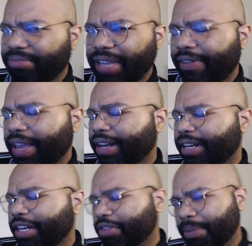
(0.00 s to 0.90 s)
never had
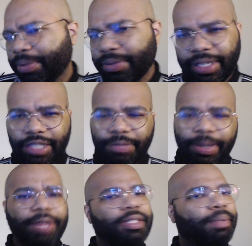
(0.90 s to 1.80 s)
any troubles, hence why
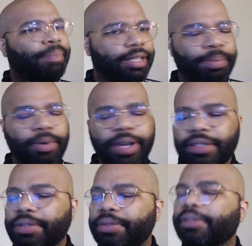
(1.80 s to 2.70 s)
he was the best boy at
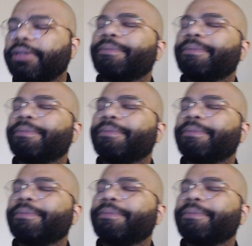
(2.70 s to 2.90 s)
school.